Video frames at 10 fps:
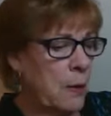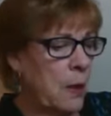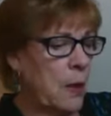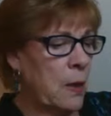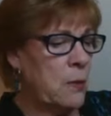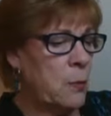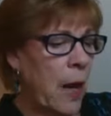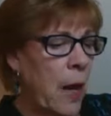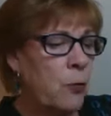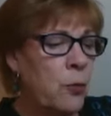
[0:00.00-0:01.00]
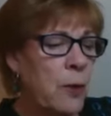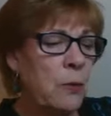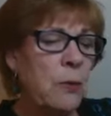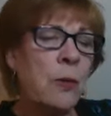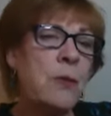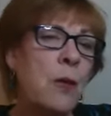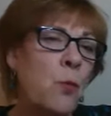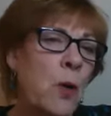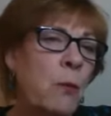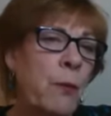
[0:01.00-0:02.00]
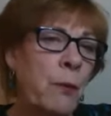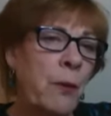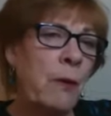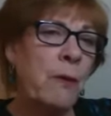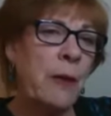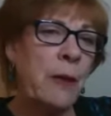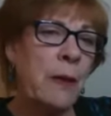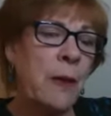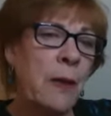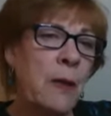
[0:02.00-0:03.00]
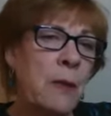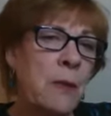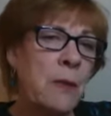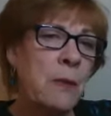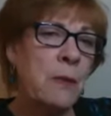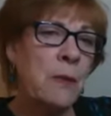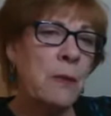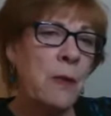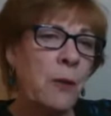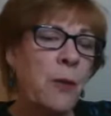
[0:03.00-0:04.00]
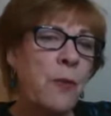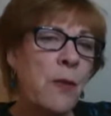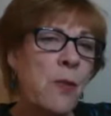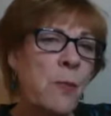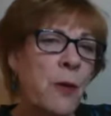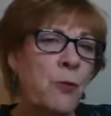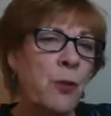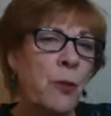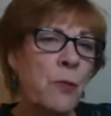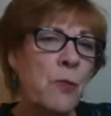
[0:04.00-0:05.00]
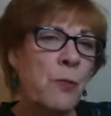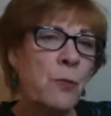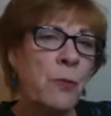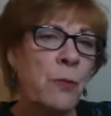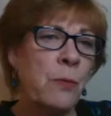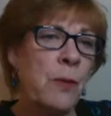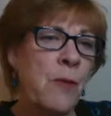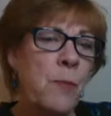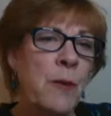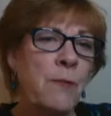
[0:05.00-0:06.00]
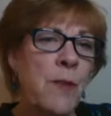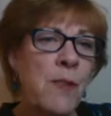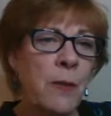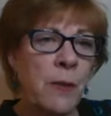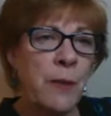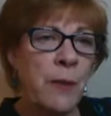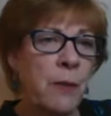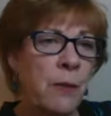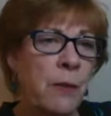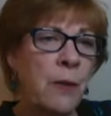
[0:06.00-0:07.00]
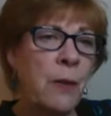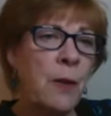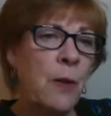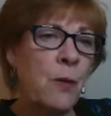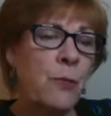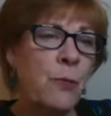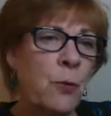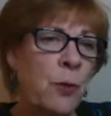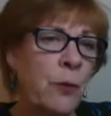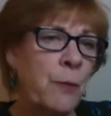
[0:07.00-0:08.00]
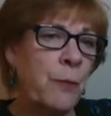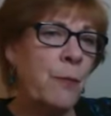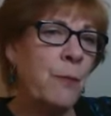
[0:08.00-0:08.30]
And we actually looked at where we were going, and Dr. Dennis Merritt Jones, who has been a facilitator for